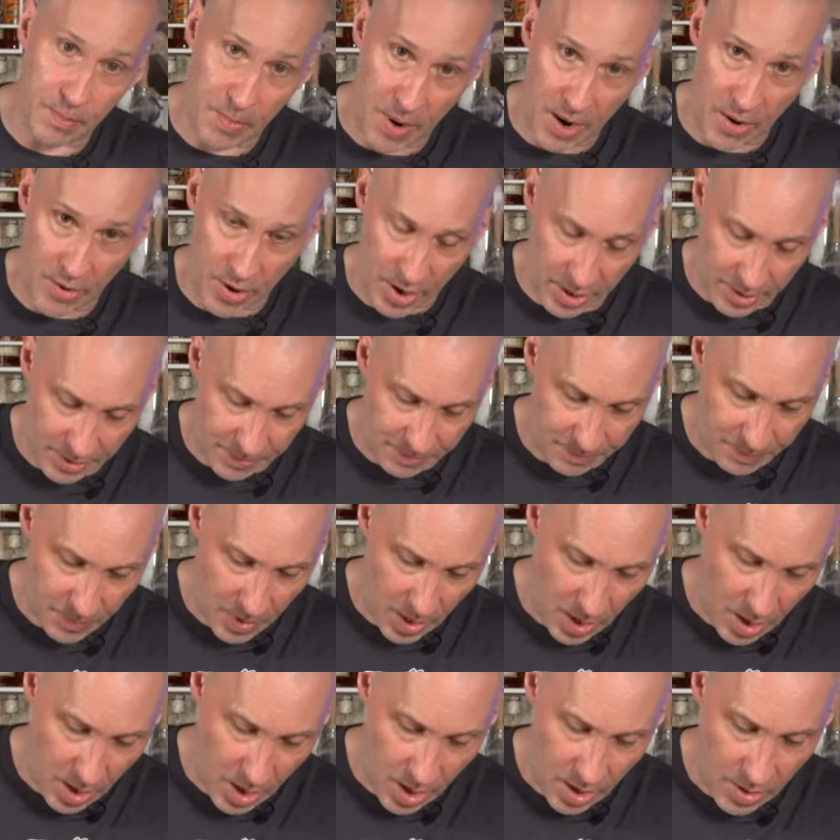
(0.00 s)
period
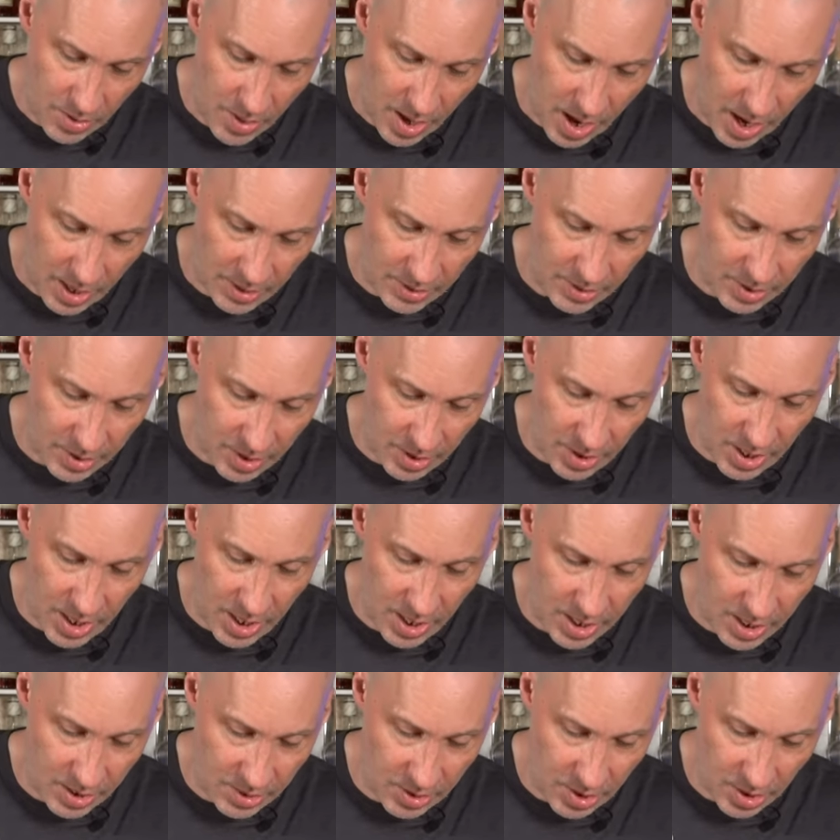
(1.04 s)
that
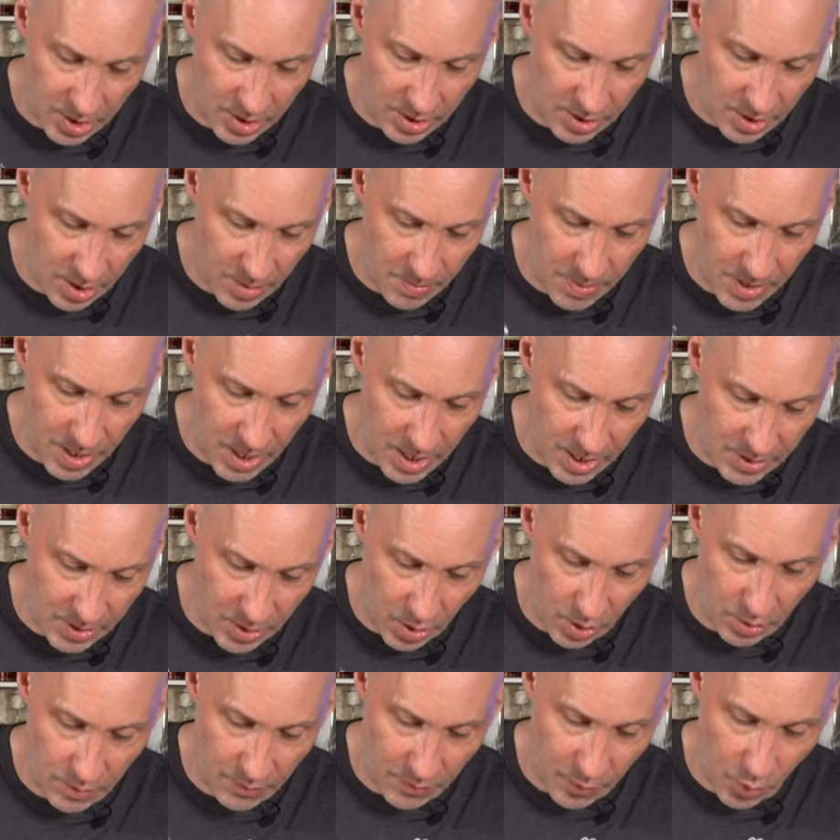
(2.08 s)
the Kentucky Derby is
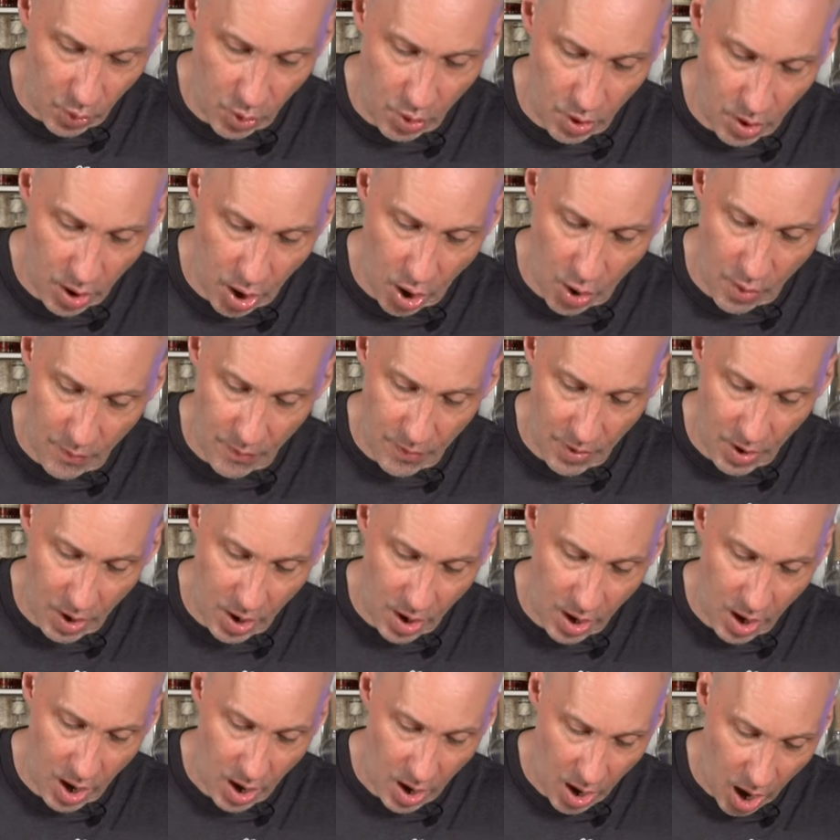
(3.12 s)
on for,
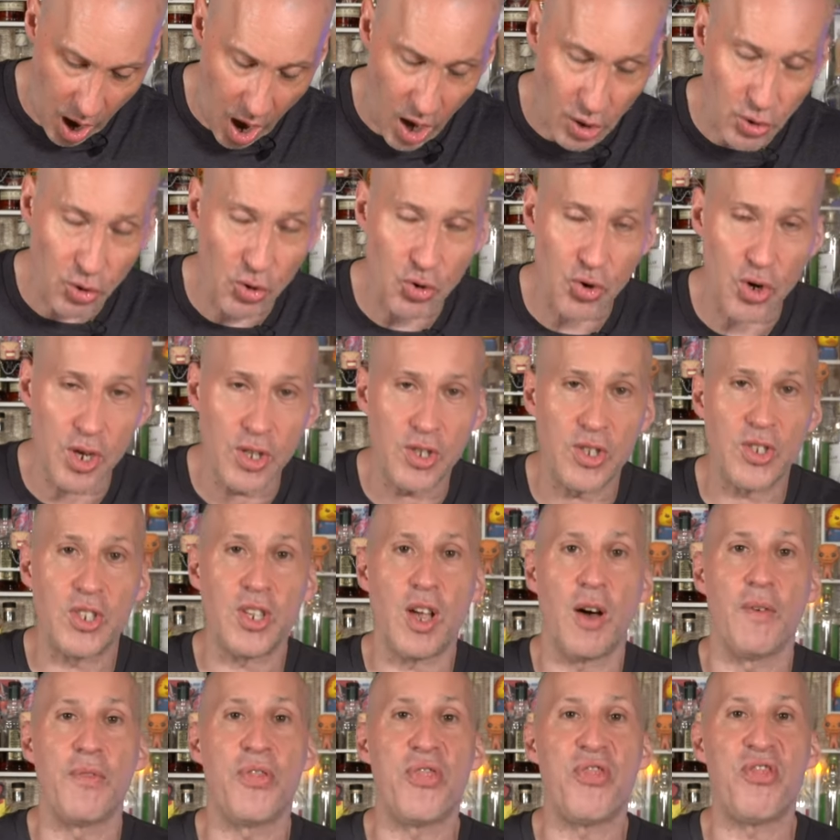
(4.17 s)
over hundreds
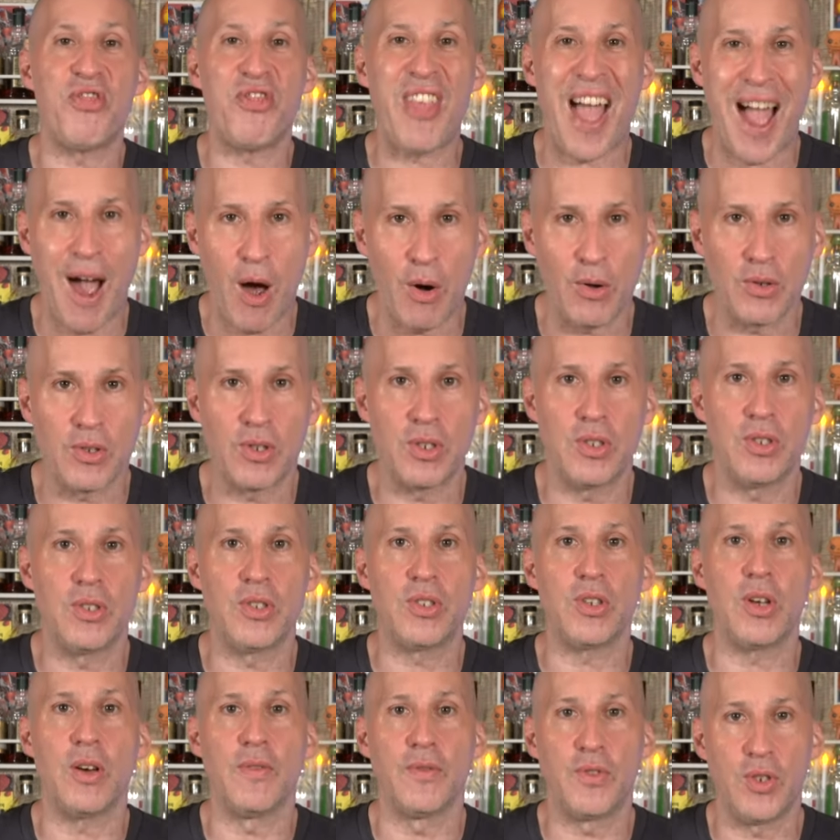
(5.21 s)
of
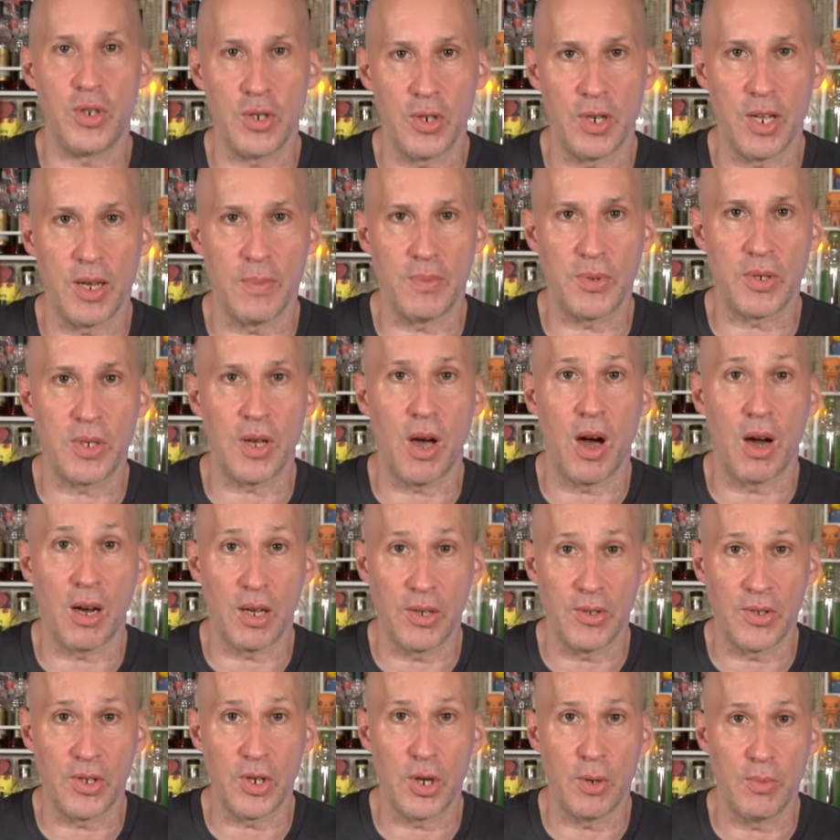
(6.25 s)
thousands of juleps are
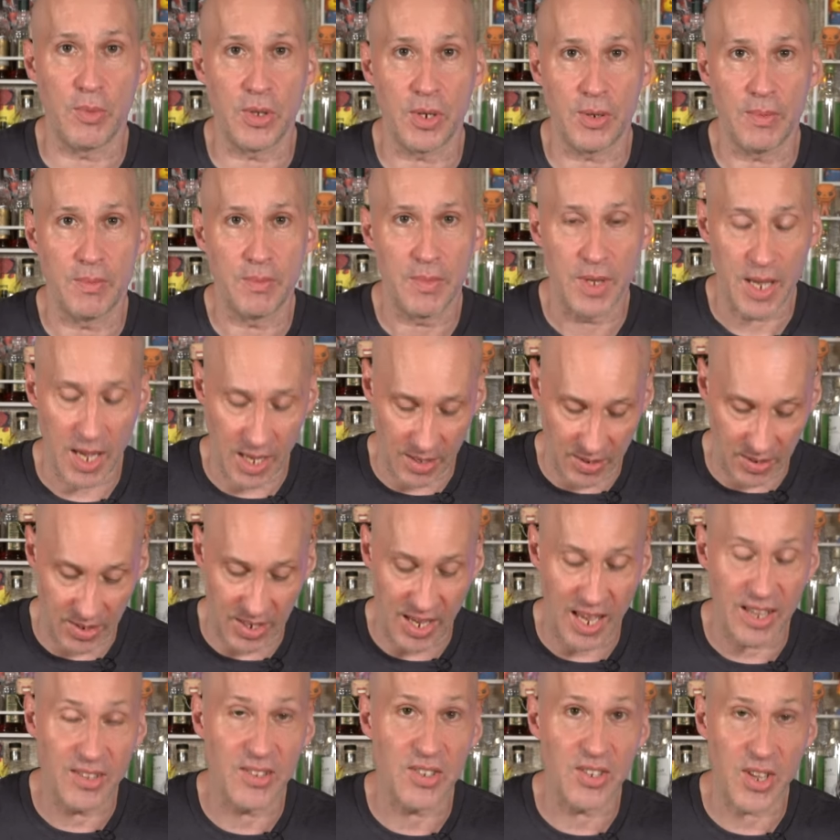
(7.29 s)
consumed. It's
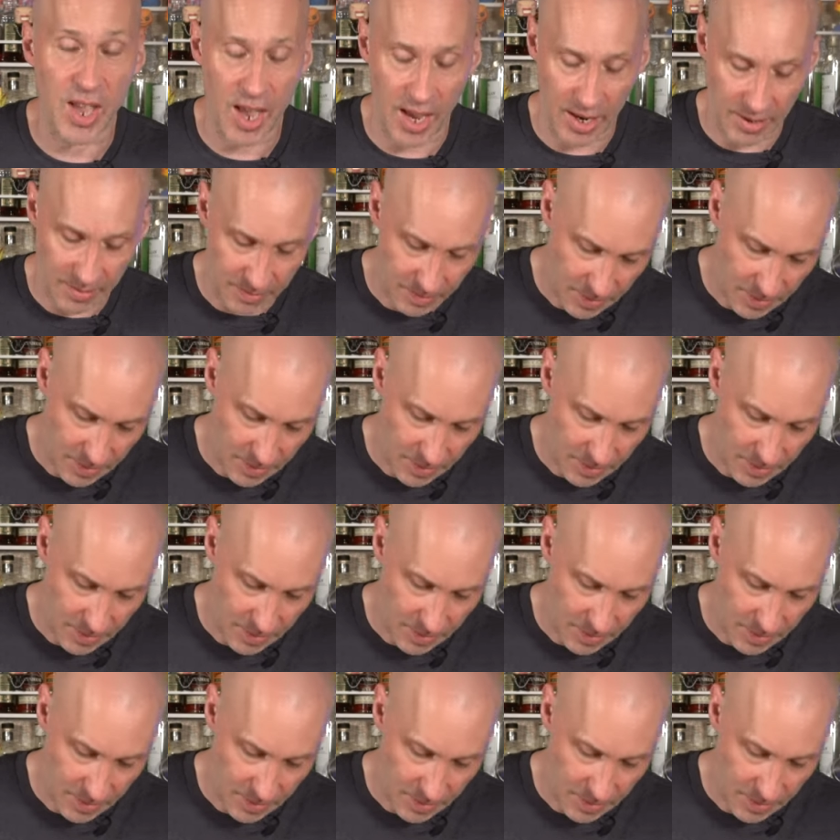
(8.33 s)
insane.